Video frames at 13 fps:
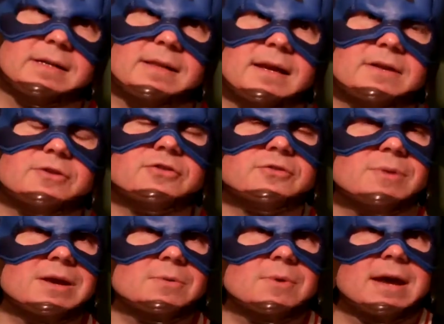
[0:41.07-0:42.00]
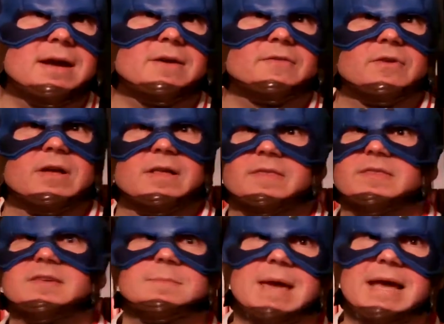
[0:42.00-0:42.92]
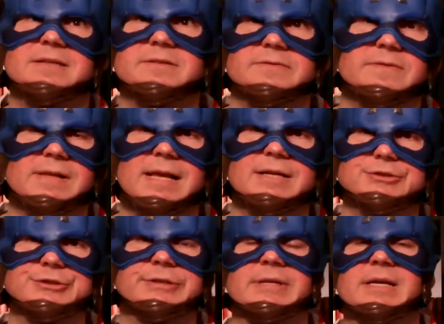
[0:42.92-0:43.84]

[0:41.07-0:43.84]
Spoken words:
collector, so I don't have the massive collection.